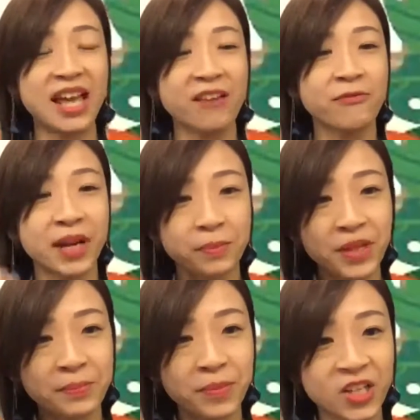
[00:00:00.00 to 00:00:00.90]
have my
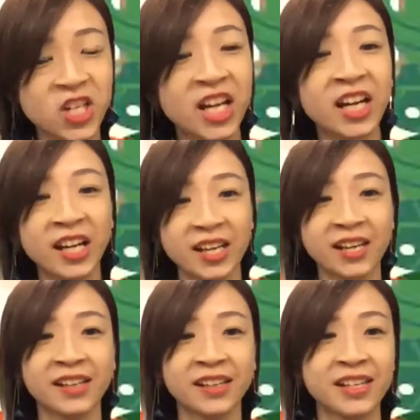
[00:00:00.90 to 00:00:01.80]
big picture,
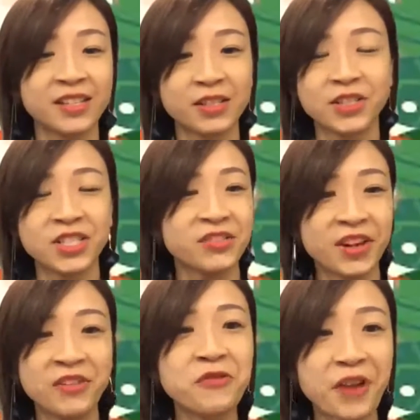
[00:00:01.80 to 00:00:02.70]
which is
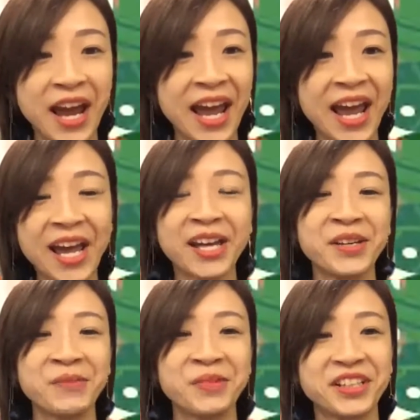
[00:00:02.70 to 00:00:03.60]
very rare
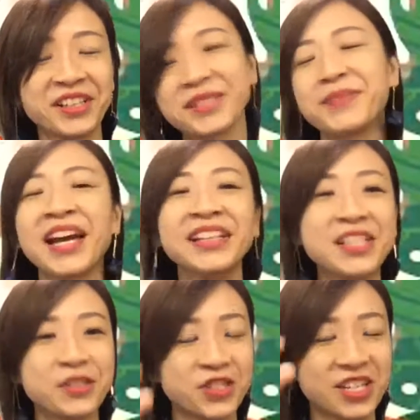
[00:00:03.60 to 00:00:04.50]
because
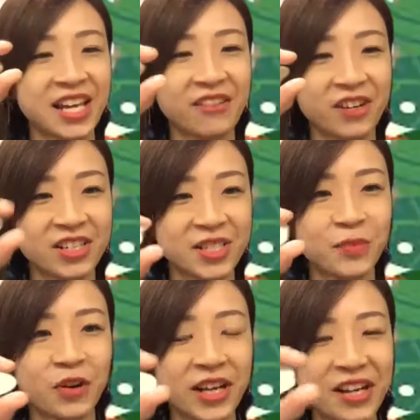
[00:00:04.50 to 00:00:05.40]
pianists usually get a very
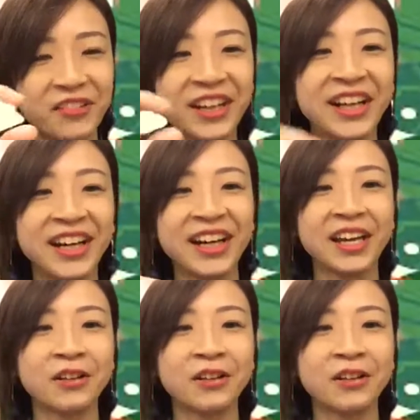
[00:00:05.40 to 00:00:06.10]
small area and